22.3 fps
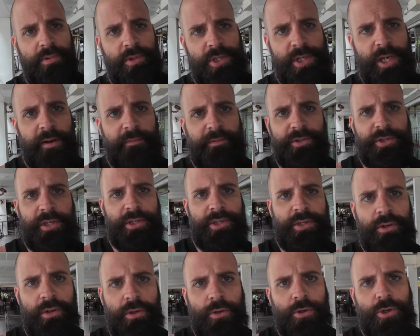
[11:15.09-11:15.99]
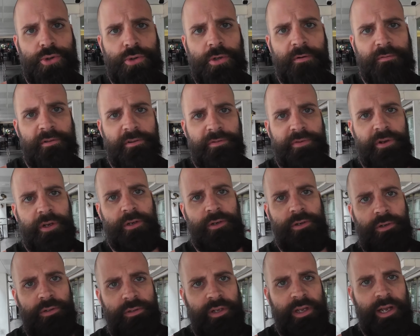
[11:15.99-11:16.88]
San Francisco drove the
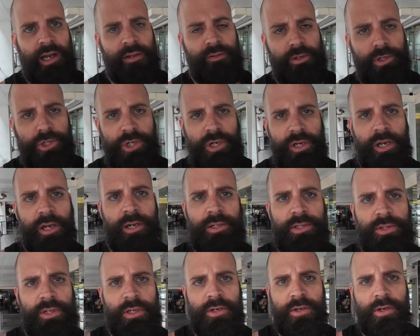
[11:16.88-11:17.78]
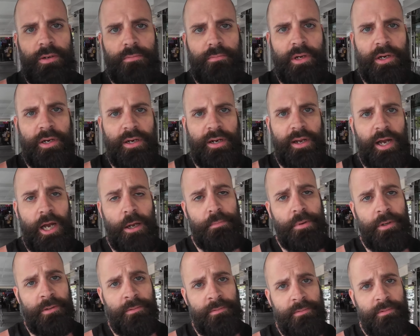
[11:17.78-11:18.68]
field. They had their chance. They couldn't make it
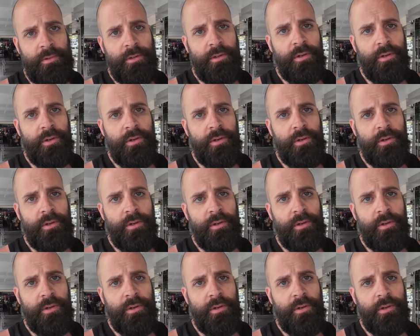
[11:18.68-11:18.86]
happen.